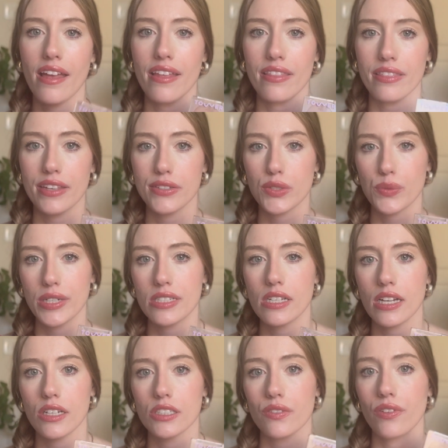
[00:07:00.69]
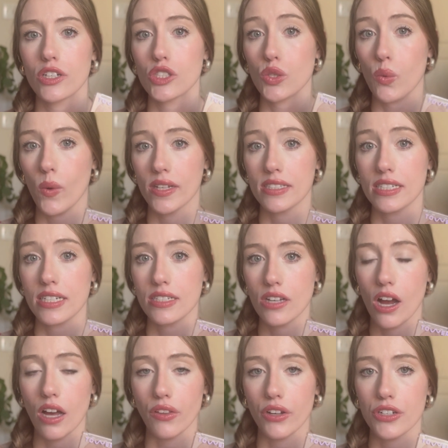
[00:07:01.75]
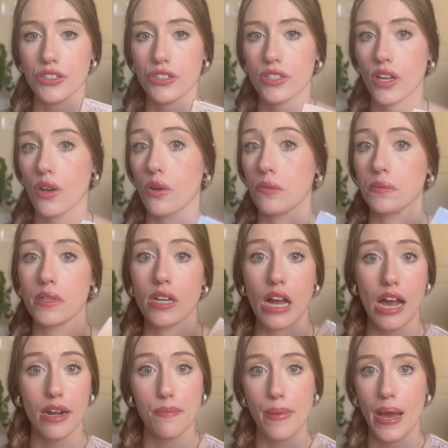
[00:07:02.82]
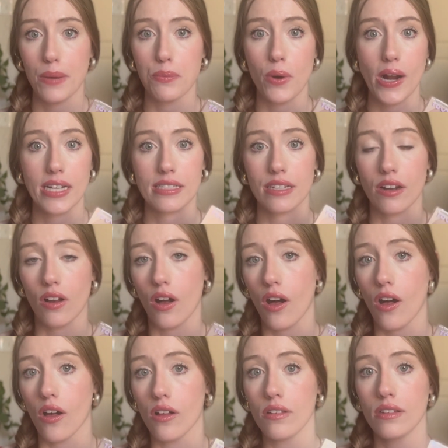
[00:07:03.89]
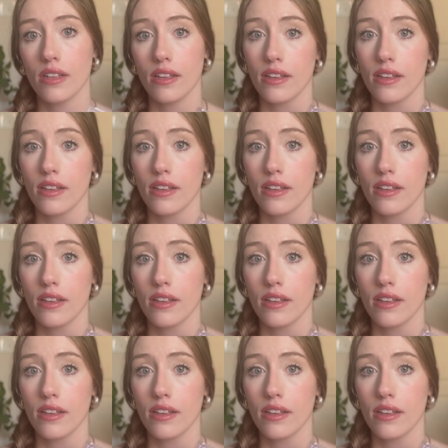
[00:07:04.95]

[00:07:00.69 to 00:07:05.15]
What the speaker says: This retails for $20, so not a bad price at all